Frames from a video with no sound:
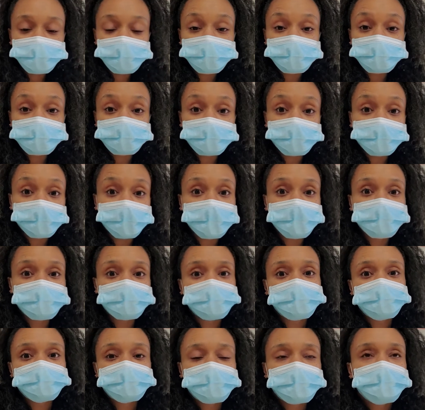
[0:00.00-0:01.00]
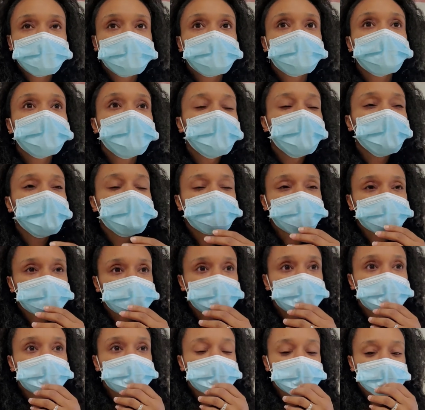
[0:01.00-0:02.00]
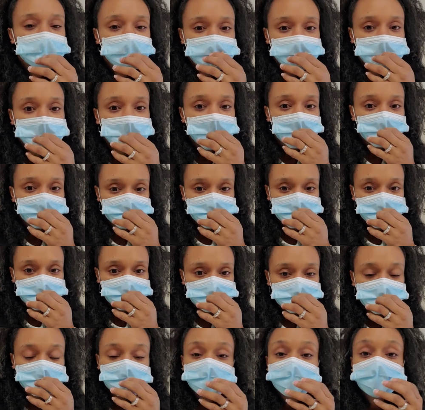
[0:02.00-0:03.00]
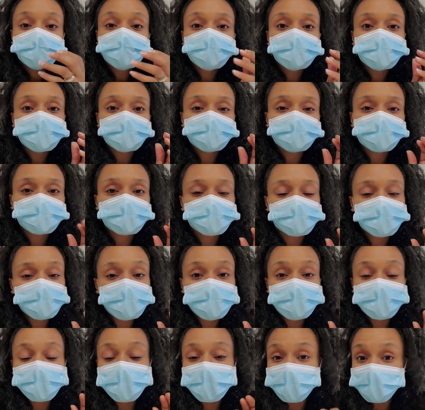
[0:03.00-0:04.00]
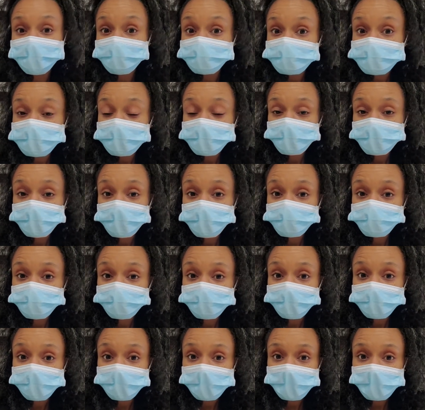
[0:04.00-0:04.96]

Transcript: It's the craziest thing, for $1,600, because the bill went from being $1,800,